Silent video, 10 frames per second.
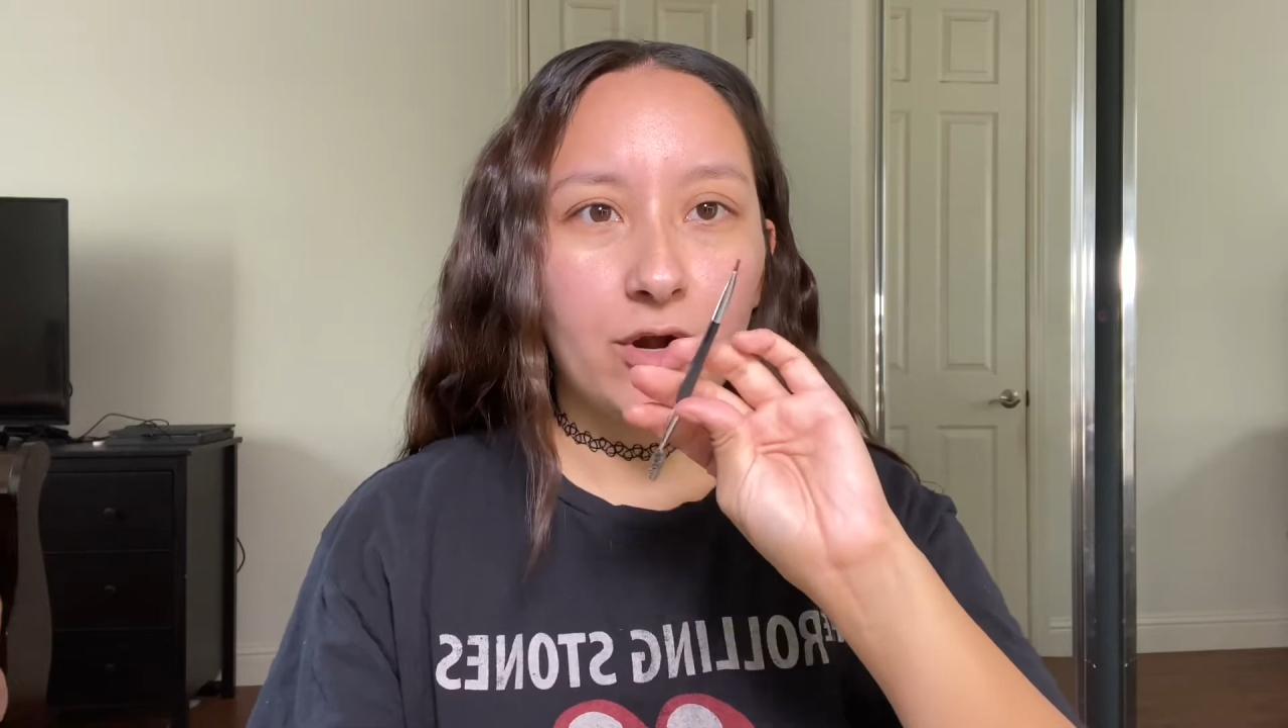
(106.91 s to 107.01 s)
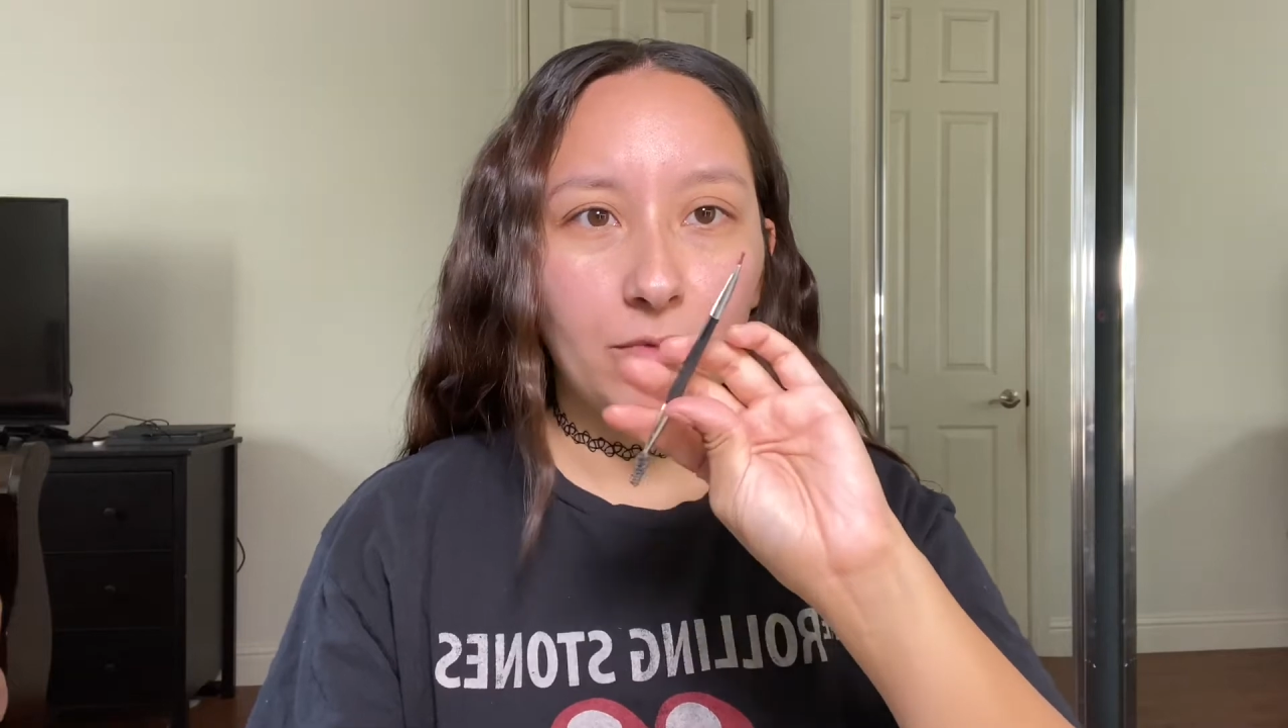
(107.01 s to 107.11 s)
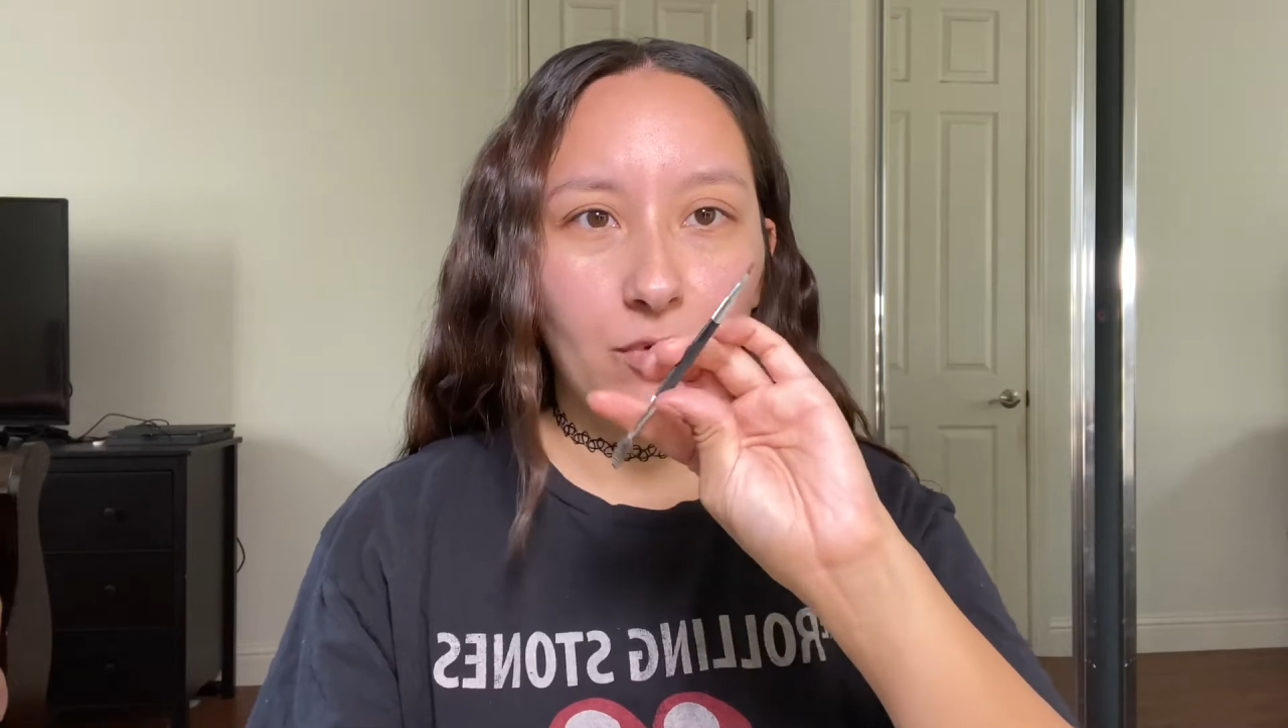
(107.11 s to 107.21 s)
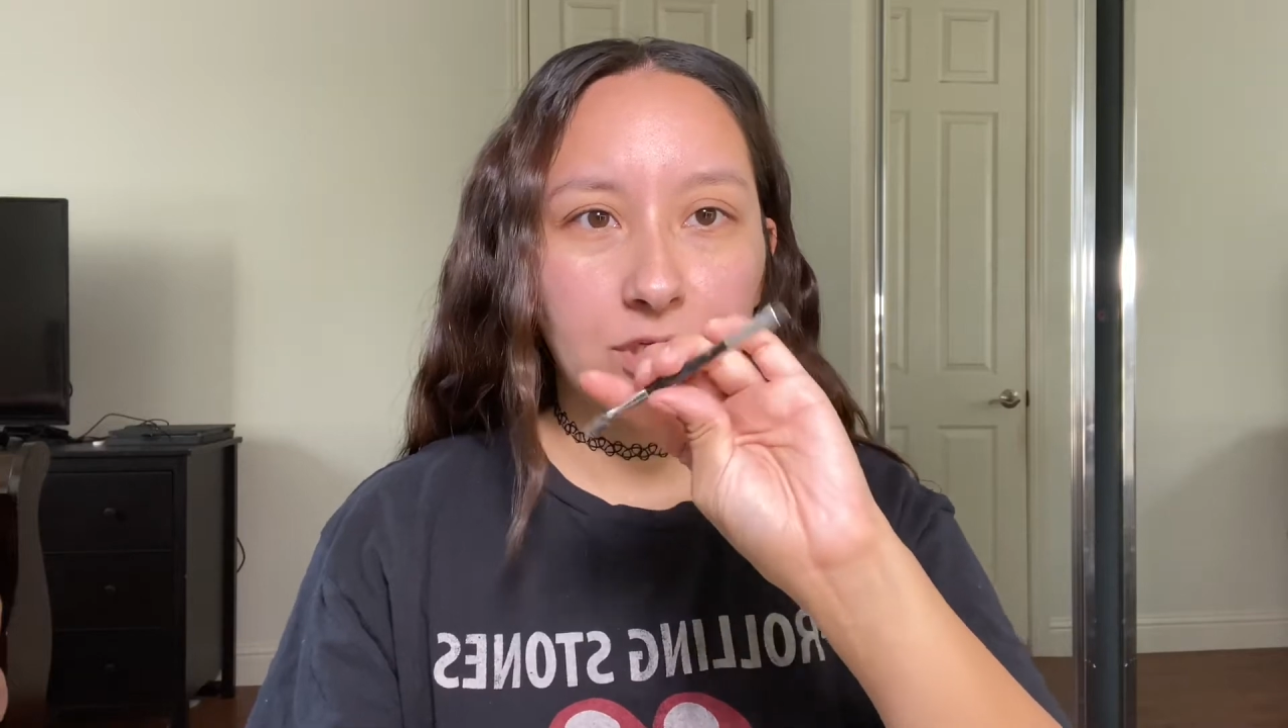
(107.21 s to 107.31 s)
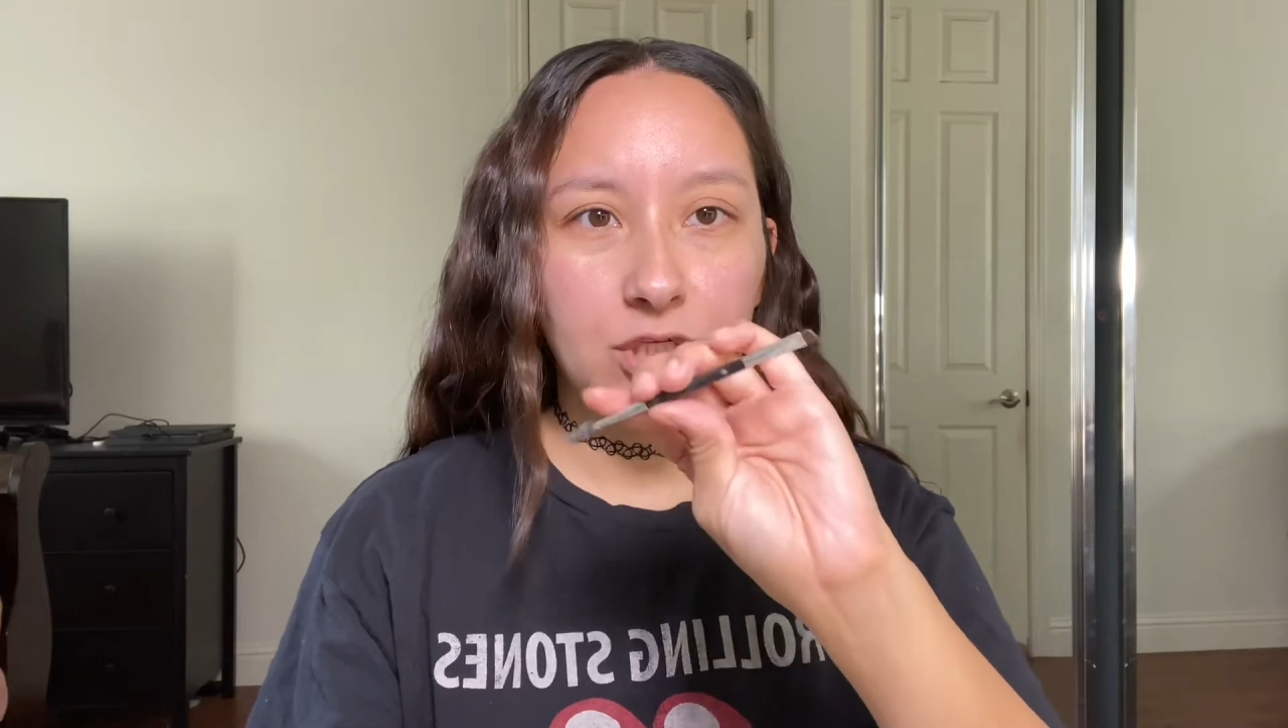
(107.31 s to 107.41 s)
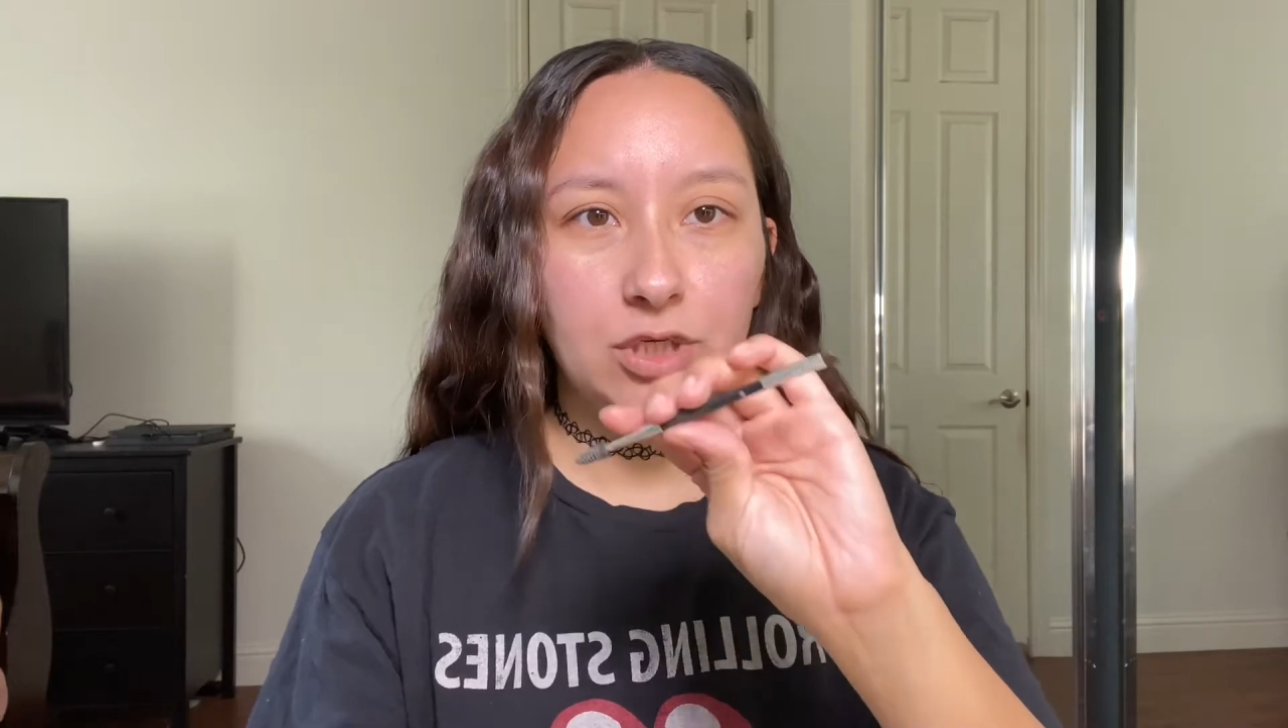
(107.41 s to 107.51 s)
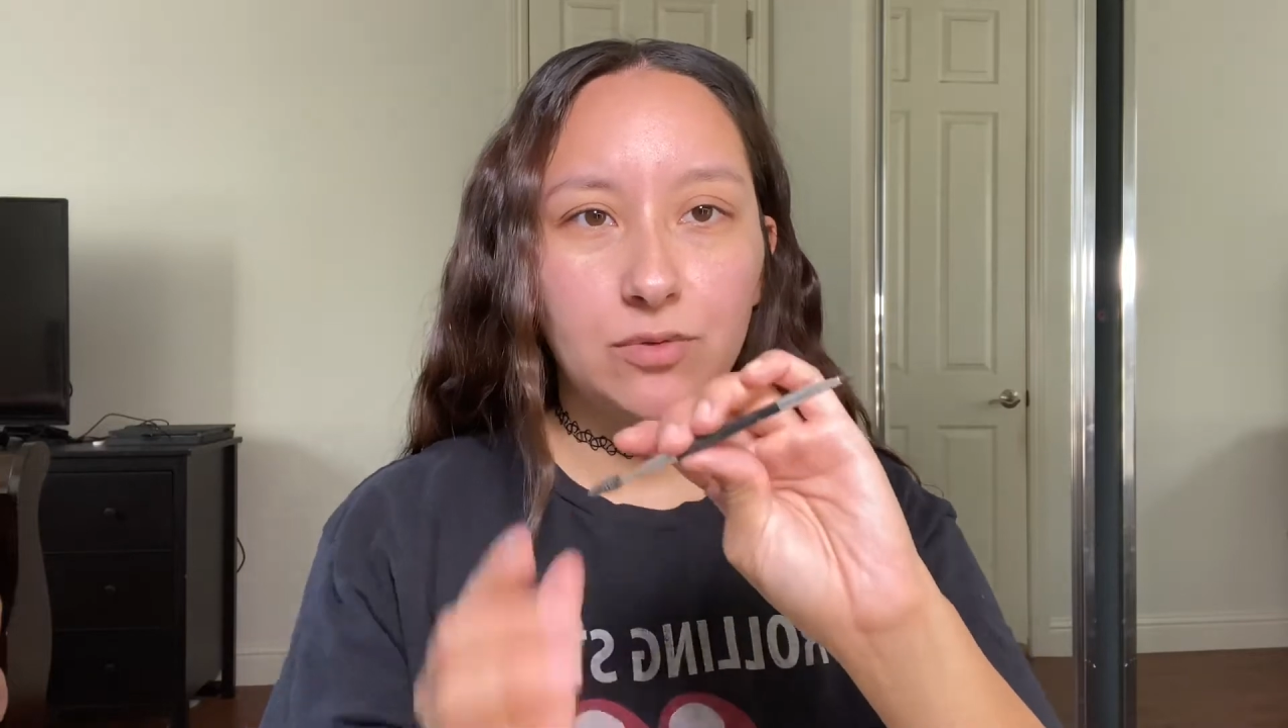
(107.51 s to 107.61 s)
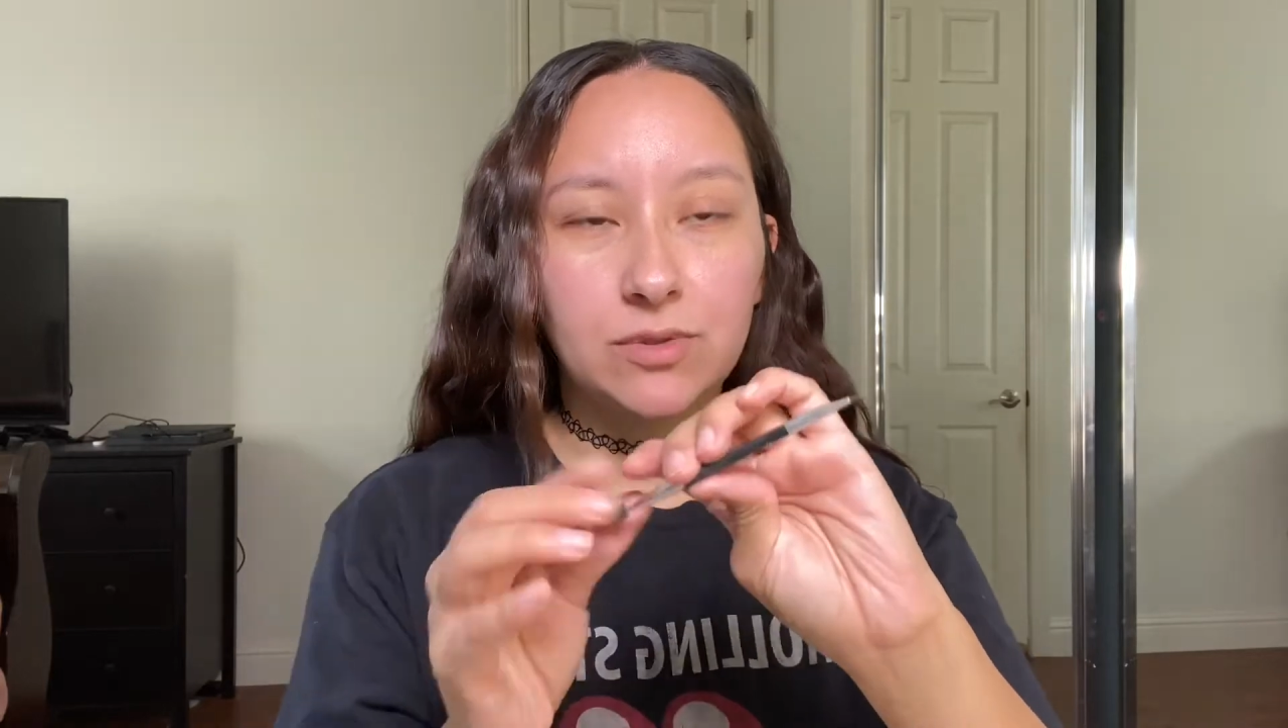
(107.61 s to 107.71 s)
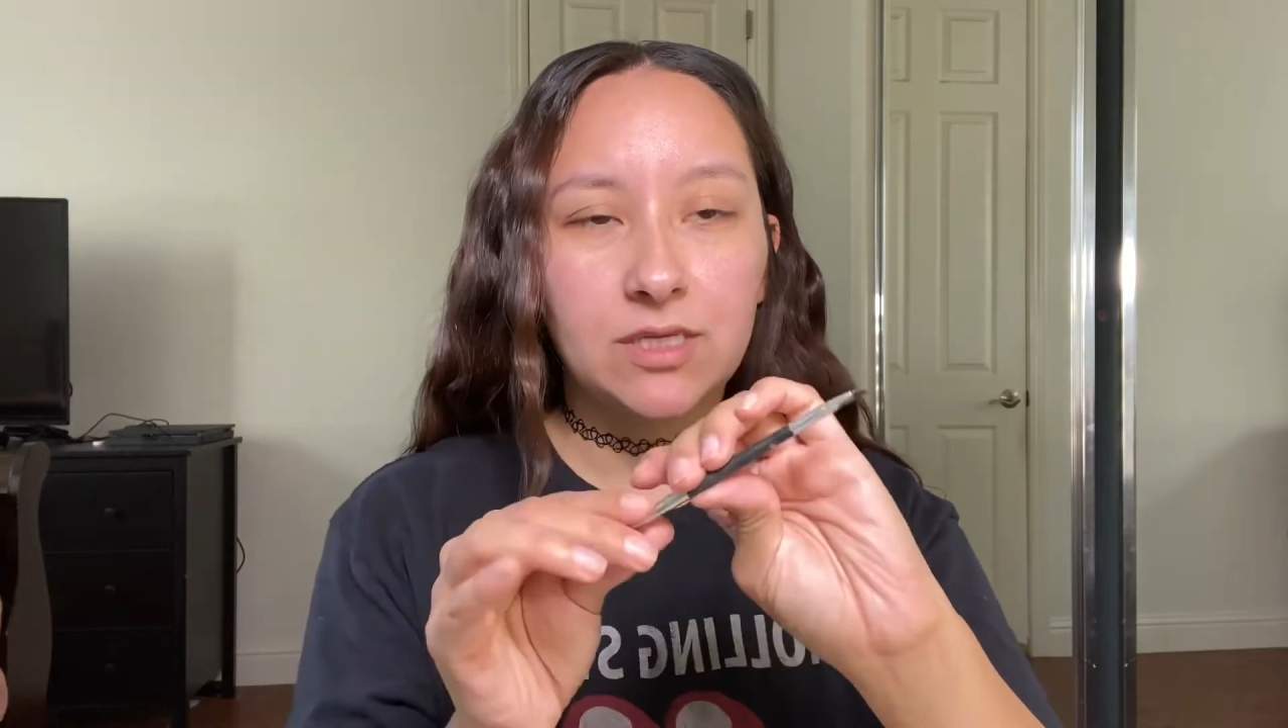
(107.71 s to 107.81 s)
I'm going to use